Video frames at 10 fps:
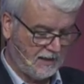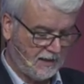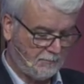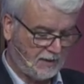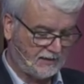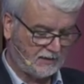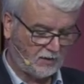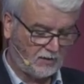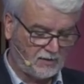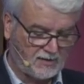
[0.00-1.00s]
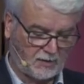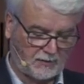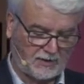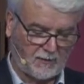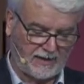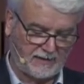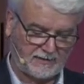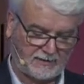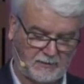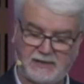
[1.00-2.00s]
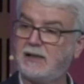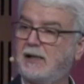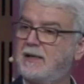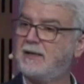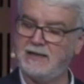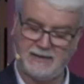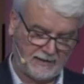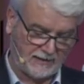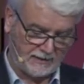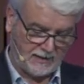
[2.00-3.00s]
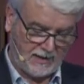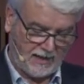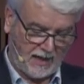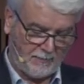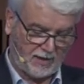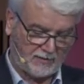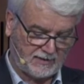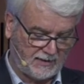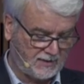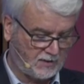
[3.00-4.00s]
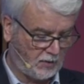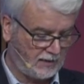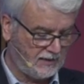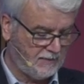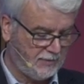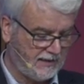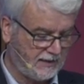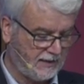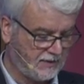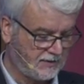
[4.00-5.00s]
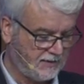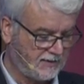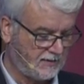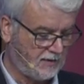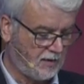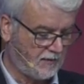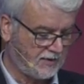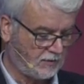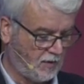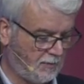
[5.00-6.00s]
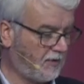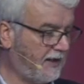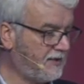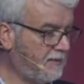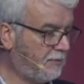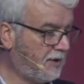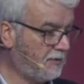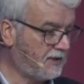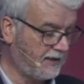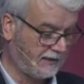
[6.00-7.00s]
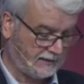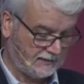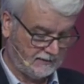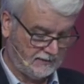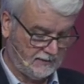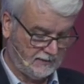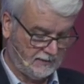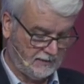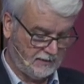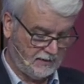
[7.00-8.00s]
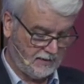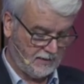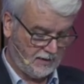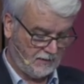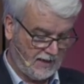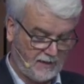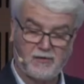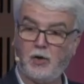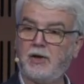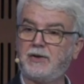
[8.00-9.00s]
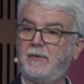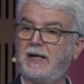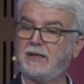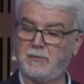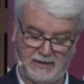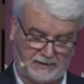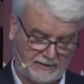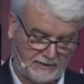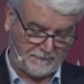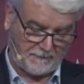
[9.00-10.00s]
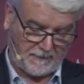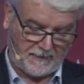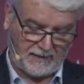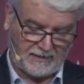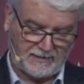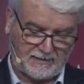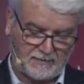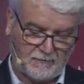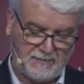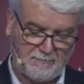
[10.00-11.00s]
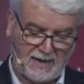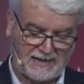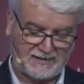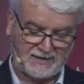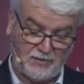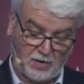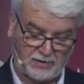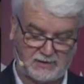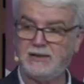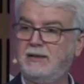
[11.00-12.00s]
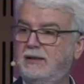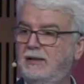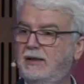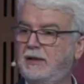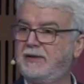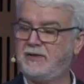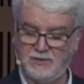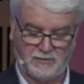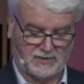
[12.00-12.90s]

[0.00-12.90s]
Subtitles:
But it also requires critical thinking about the historical implications of the cooperation project. We have learned very quickly that we must not reduce